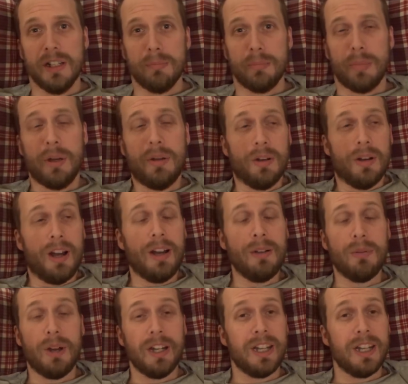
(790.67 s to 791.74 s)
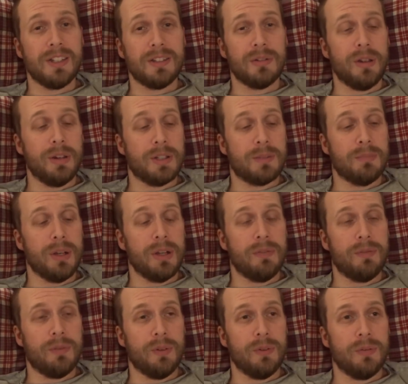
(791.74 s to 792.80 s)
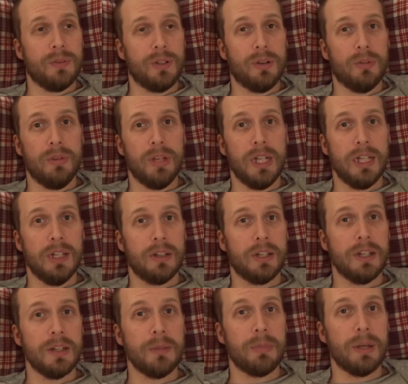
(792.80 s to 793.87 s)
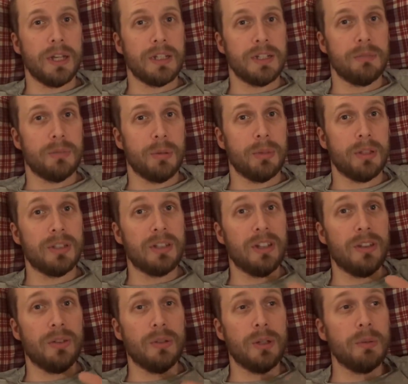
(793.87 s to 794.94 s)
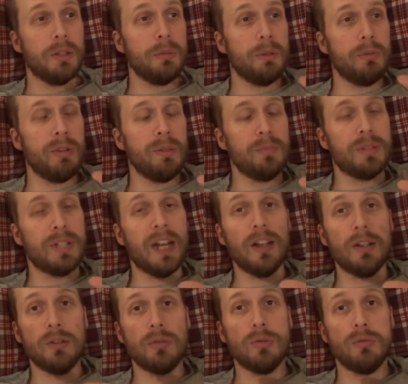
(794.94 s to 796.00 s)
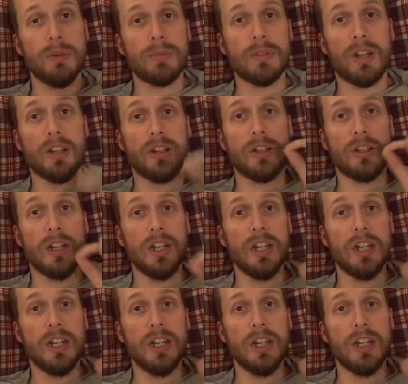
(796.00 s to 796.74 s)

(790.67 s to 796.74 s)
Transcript: But I guess it's my fault for not really looking at the packaging properly, because I thought they were going to be ribs, actual ribs that I could